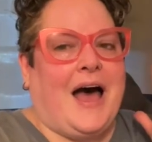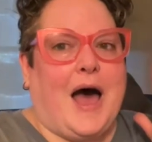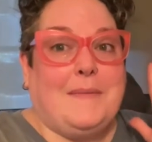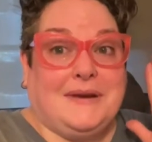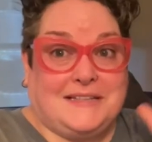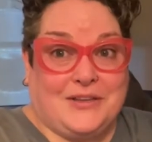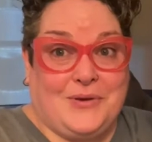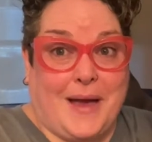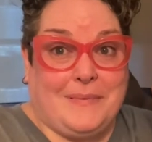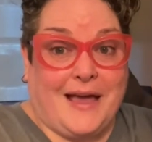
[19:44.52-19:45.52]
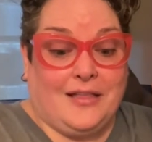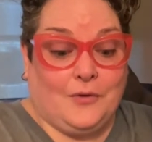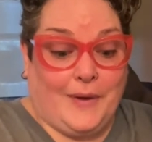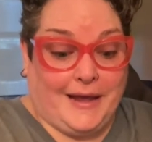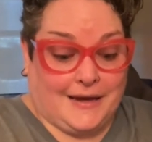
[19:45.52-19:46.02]
I'm going to tell you happy
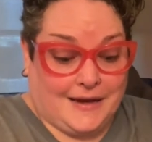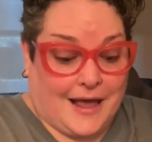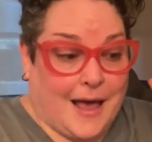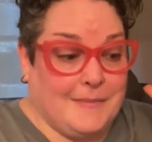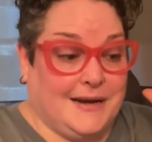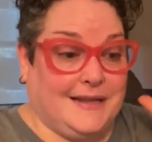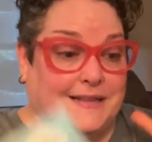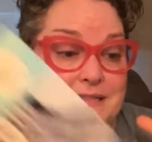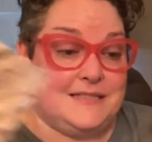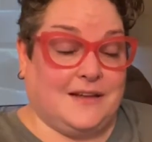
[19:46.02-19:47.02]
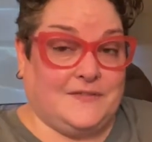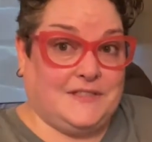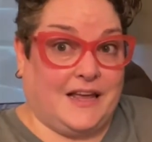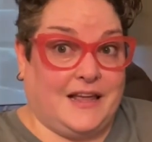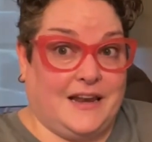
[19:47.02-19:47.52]
Halloween. I'm going to get stuff
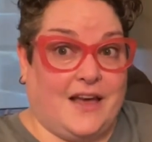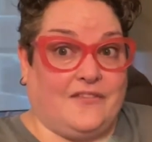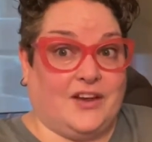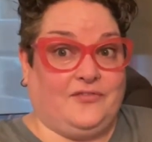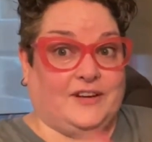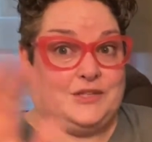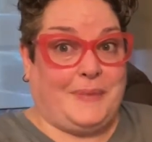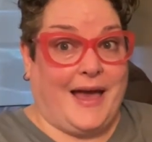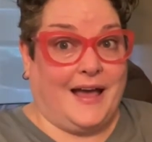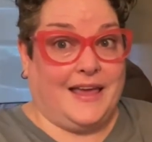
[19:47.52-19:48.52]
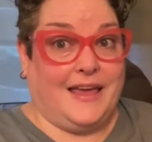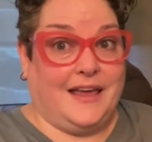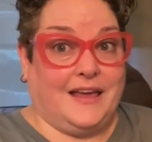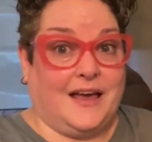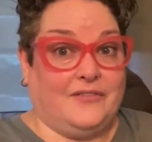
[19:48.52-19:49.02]
done. I've got to finish
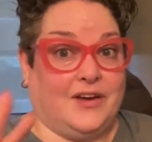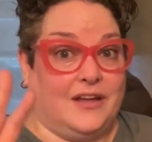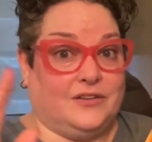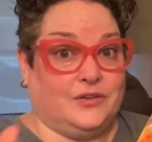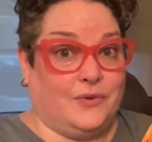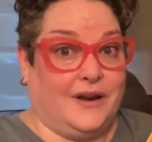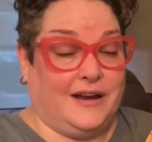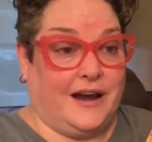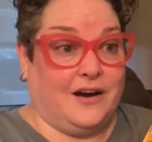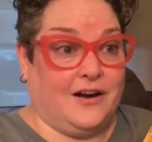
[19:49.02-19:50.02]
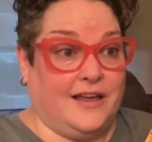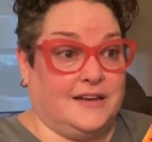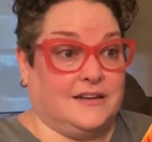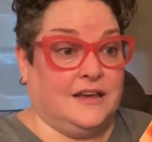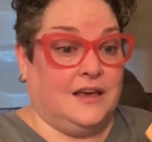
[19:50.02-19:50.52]
packing. I've got to run an errand.